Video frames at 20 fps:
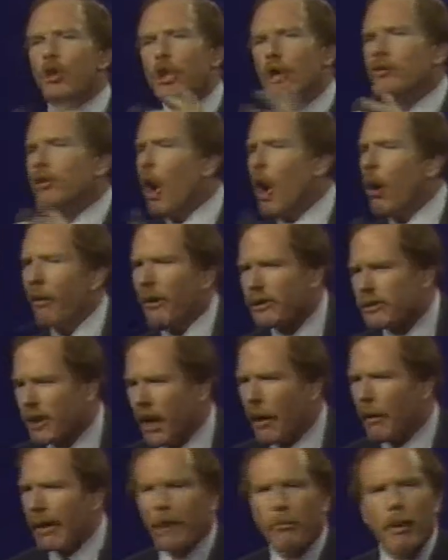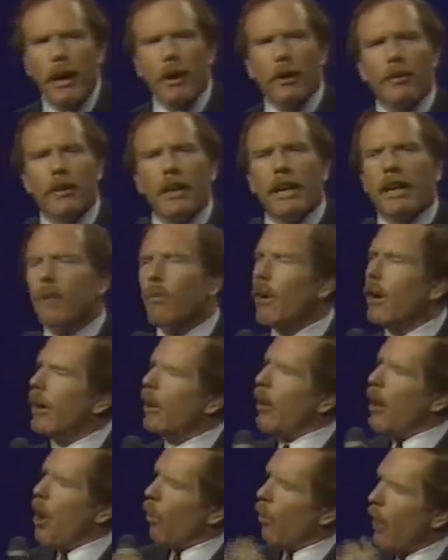you know this area better than
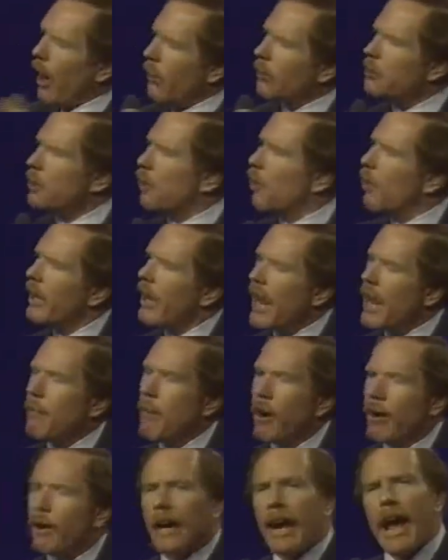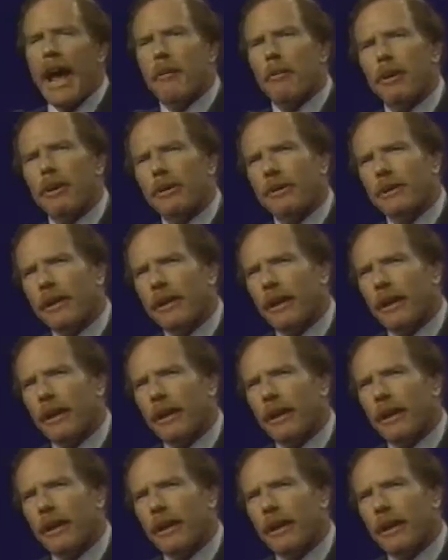anywhere. Where should we aim our cannon?"